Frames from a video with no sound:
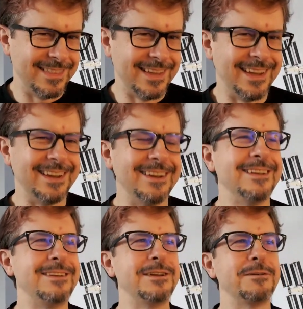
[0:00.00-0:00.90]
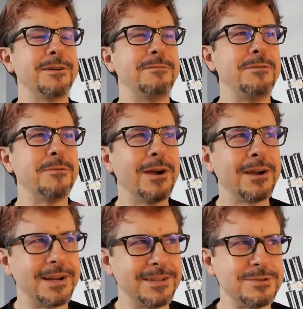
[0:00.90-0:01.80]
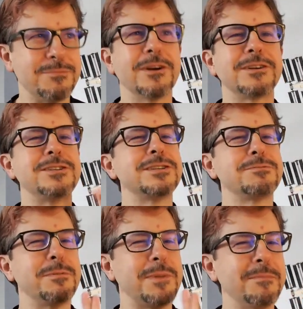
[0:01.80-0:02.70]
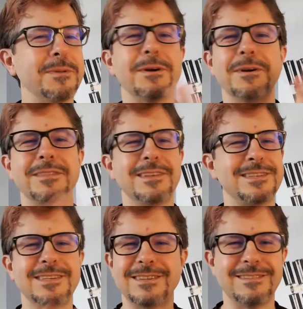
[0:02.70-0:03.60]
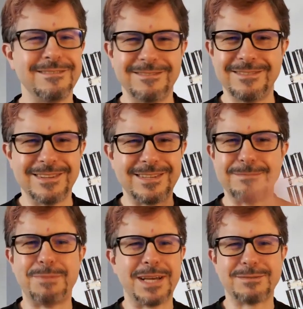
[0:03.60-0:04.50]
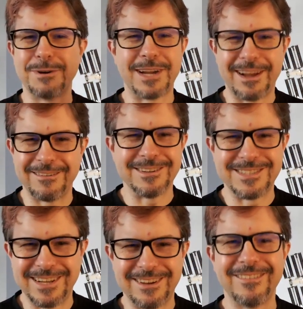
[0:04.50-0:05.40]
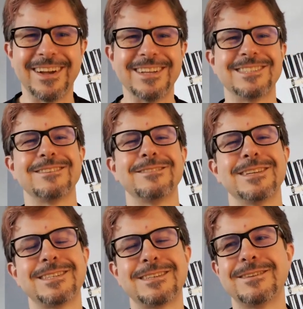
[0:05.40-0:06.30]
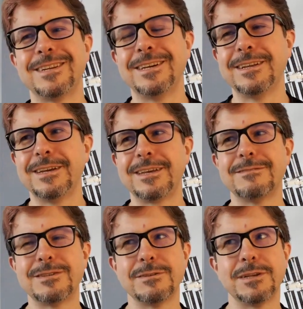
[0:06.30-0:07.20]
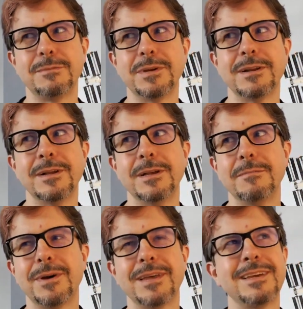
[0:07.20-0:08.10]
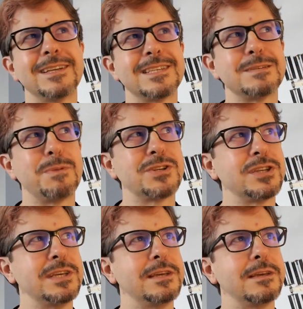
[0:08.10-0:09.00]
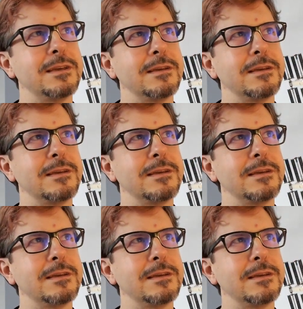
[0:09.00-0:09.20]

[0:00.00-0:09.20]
that, if you are going to do work, just remember this is past work hours now, right? So it gives you a little bit, but I think it's especially